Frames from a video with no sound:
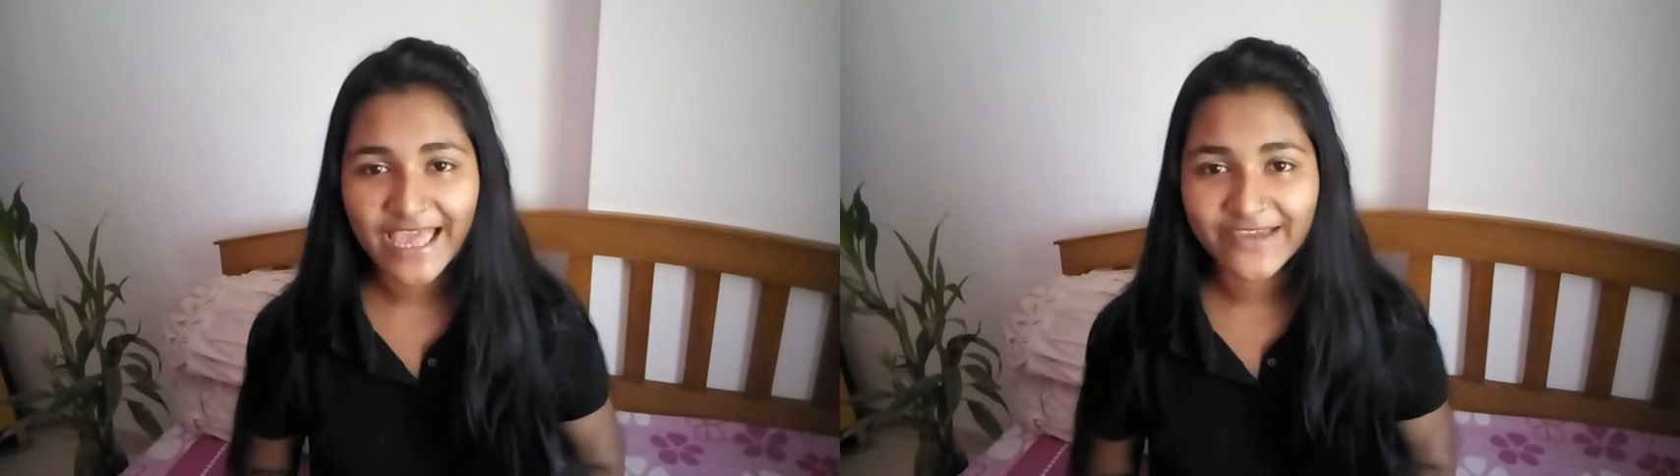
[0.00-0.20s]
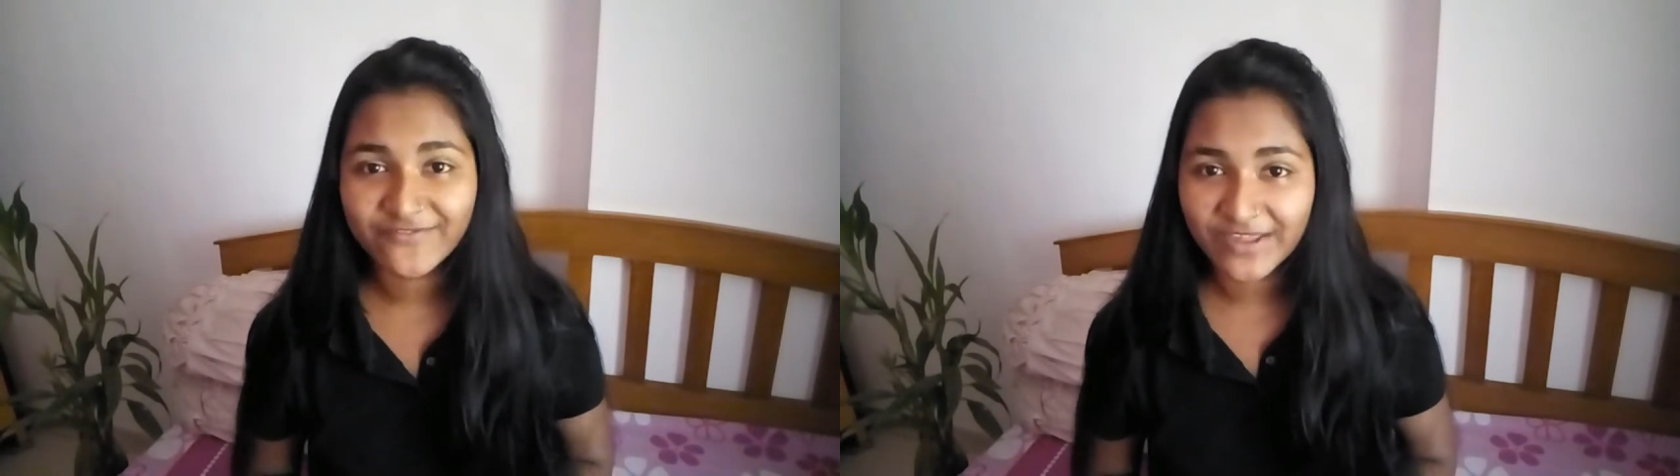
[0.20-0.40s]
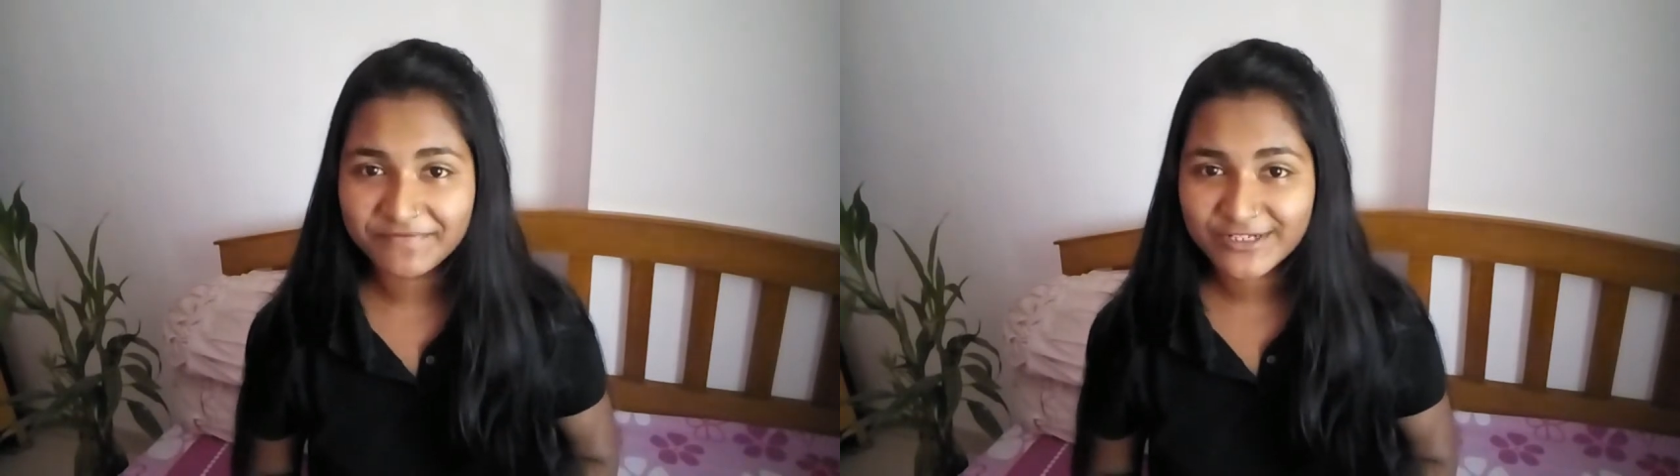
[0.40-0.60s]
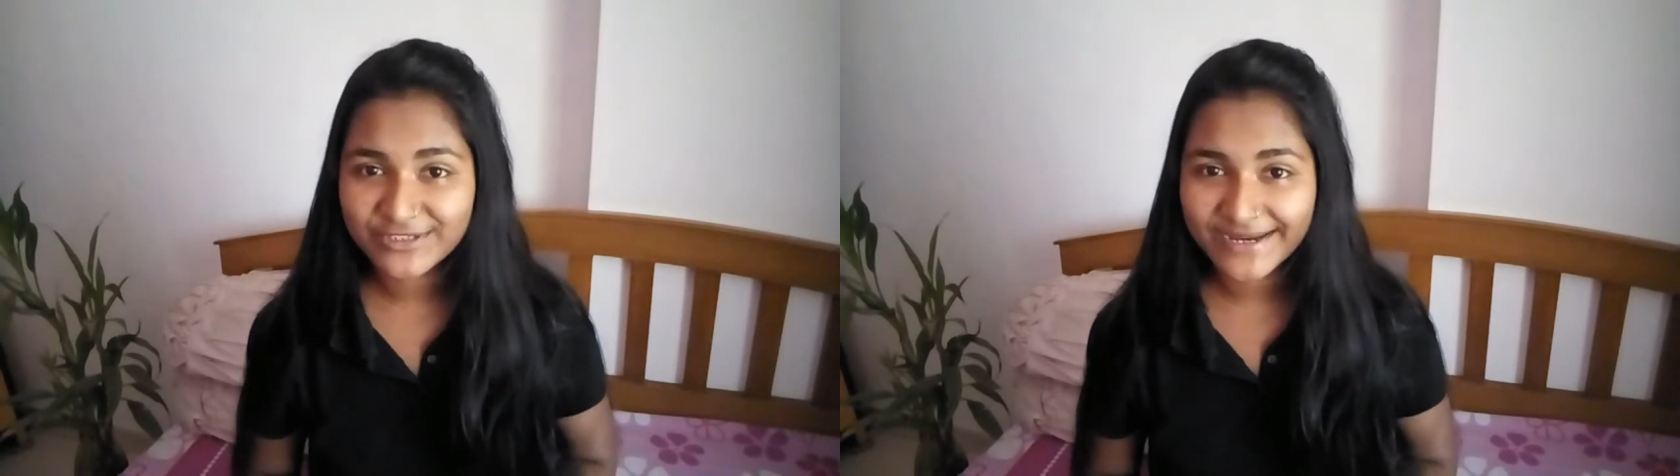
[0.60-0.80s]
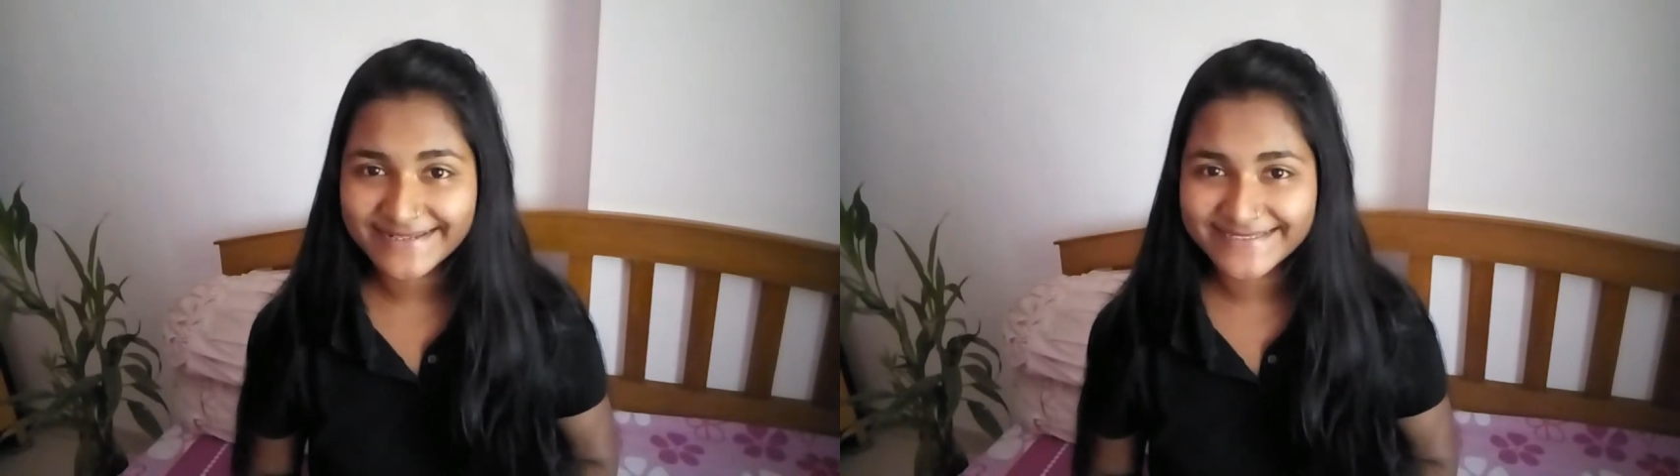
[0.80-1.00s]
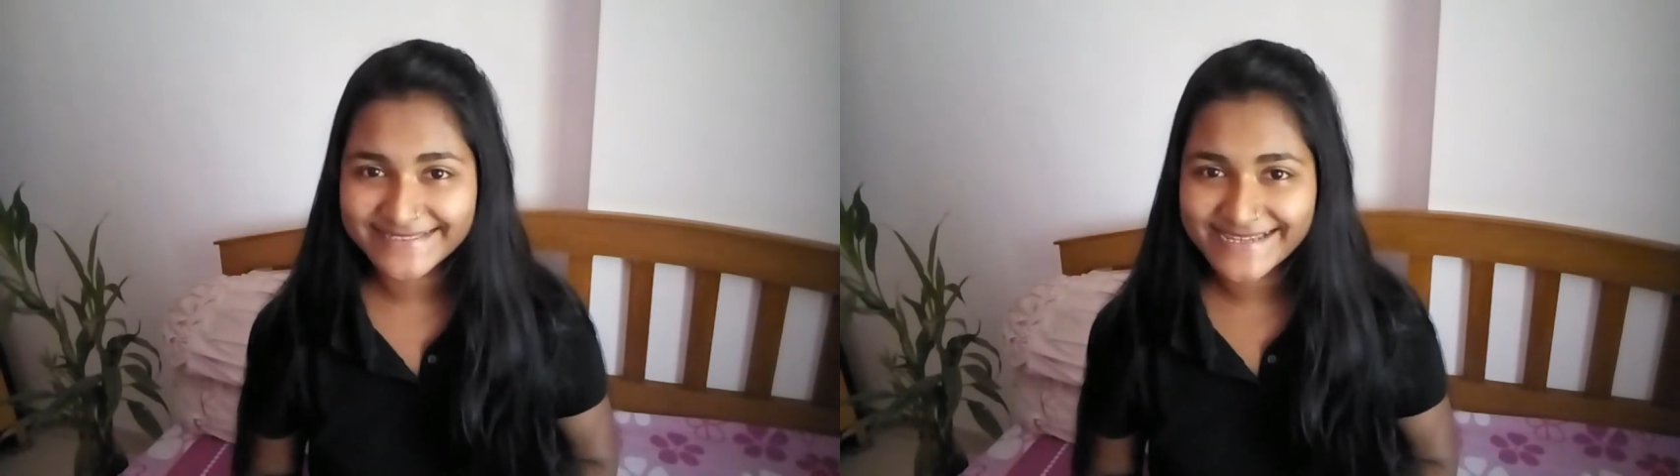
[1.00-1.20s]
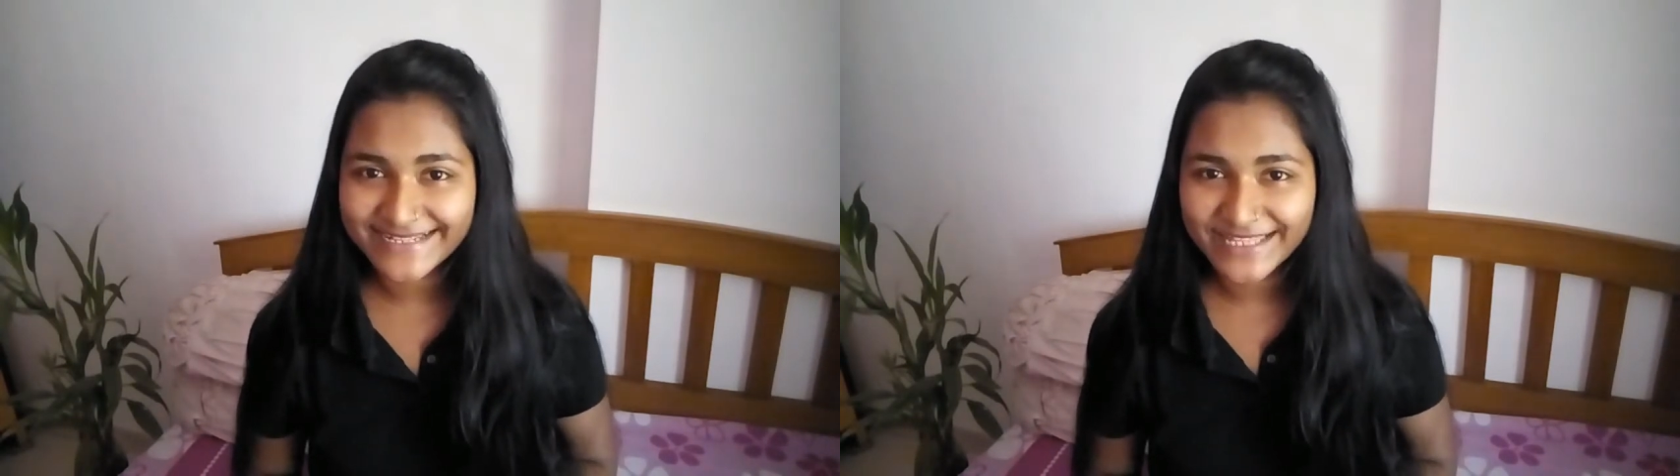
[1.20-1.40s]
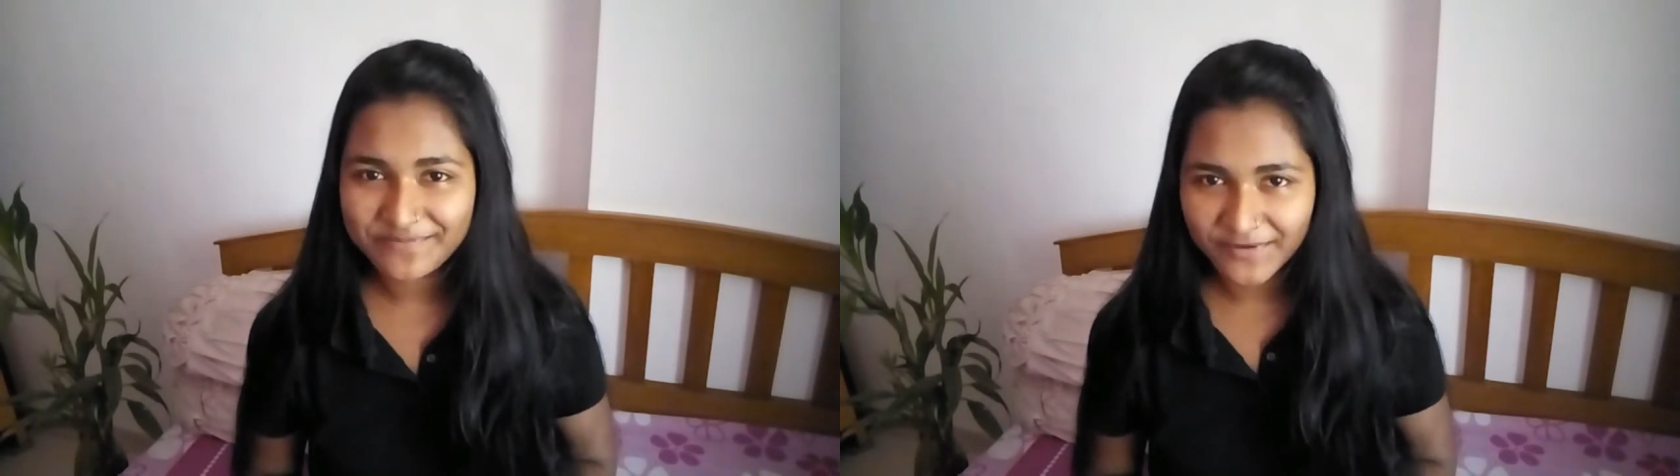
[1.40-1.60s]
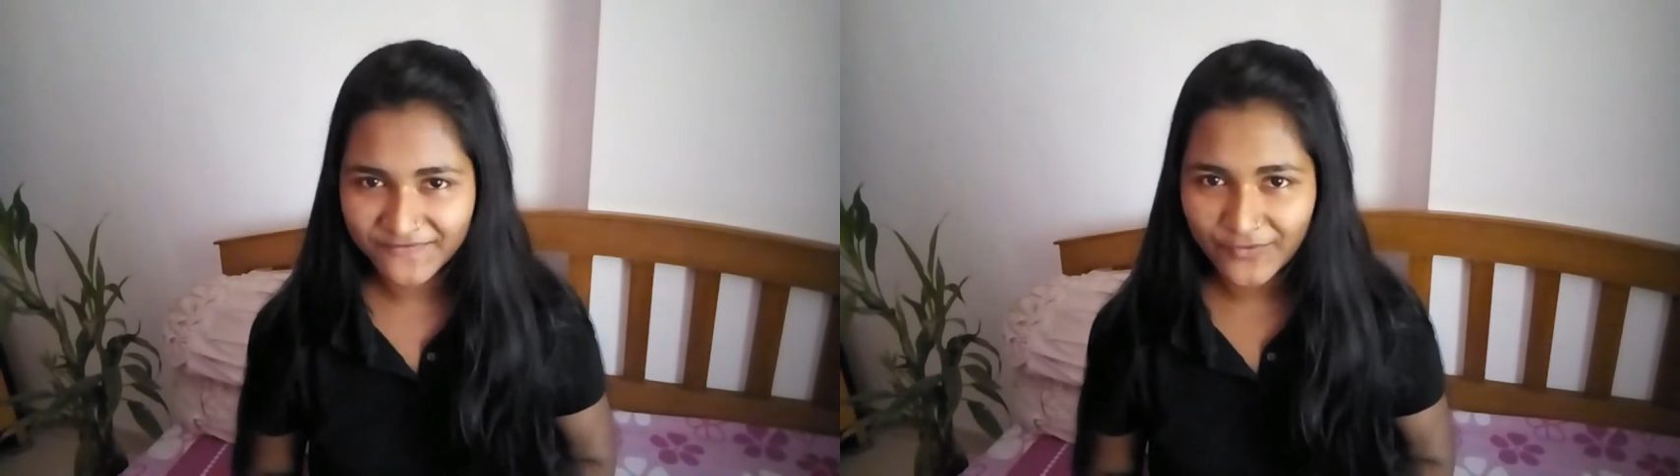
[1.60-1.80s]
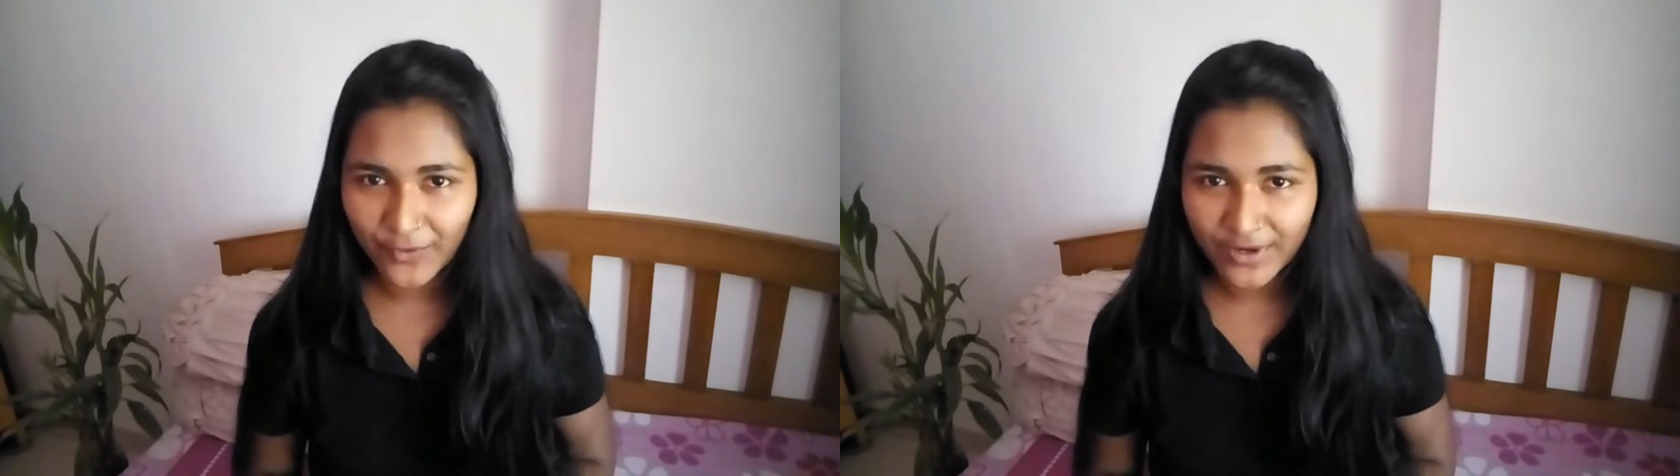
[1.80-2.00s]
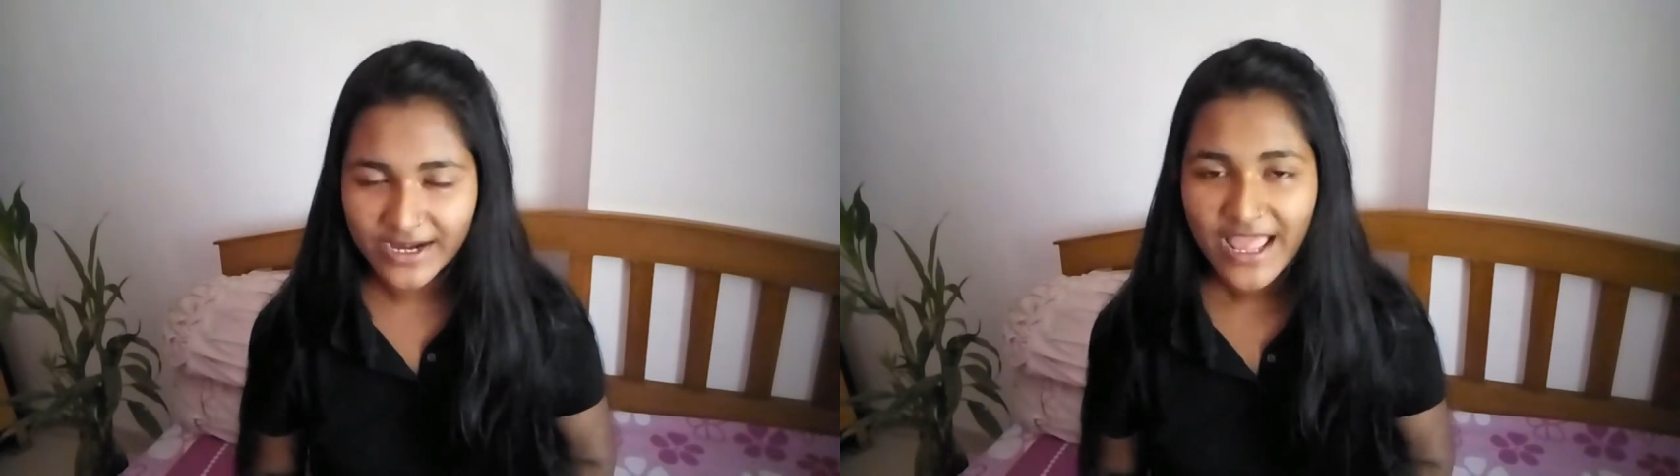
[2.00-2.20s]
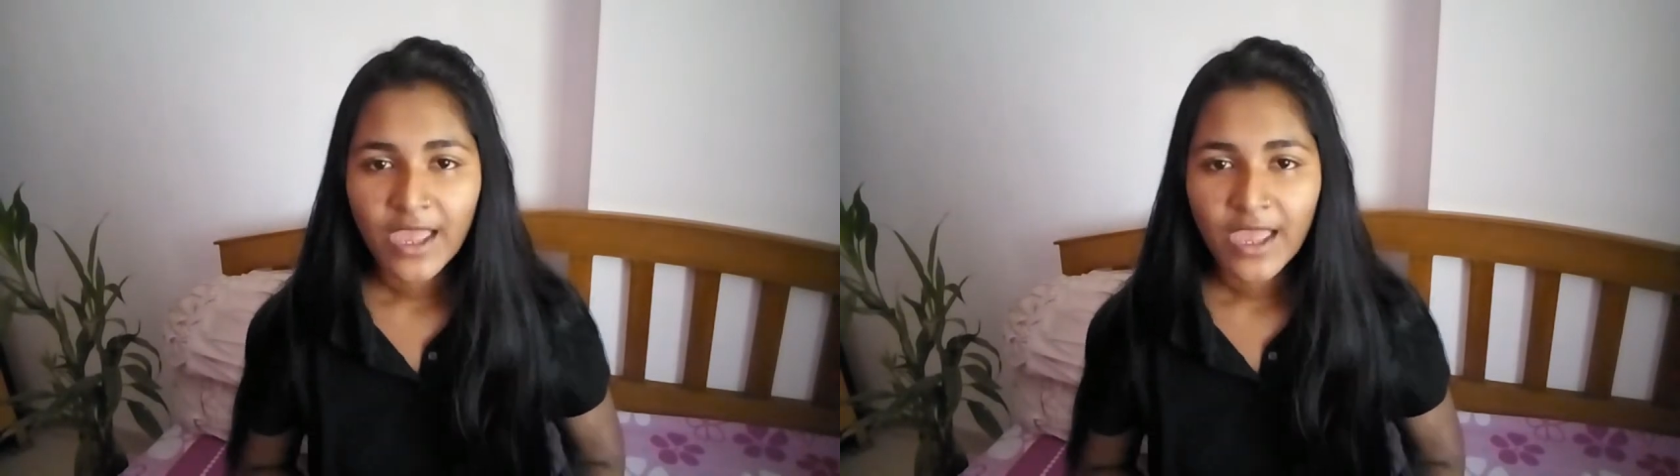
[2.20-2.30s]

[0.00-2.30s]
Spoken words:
I have never tried this technique before.